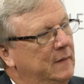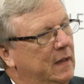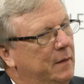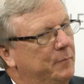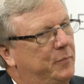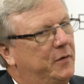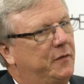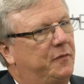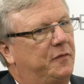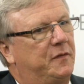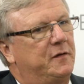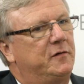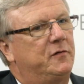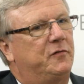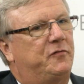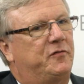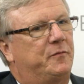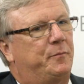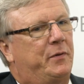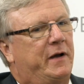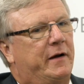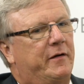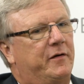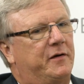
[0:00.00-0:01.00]
But there's a
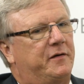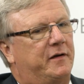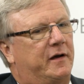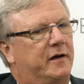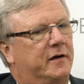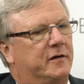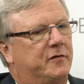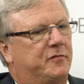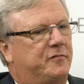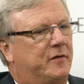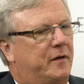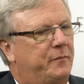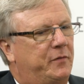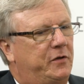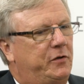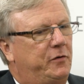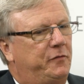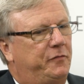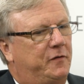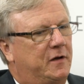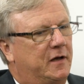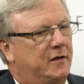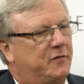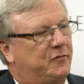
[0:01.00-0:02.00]
paradox. I mean,
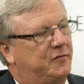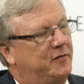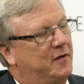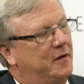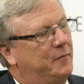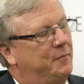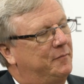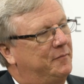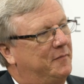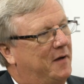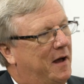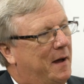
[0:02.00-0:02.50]
you've got some